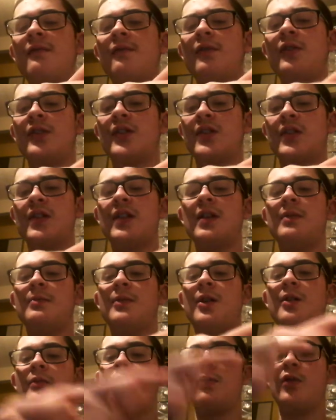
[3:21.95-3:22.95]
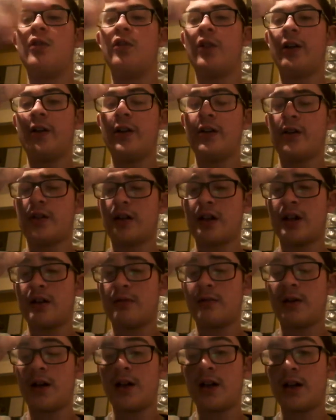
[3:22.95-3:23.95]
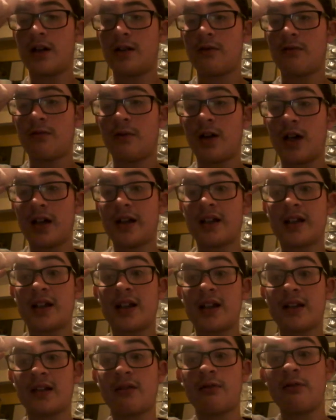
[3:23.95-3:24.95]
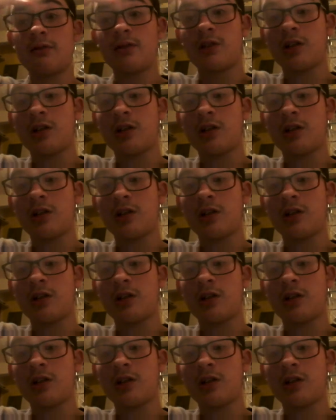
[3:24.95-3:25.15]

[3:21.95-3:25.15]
Sleep No More. I don't get why it gets all the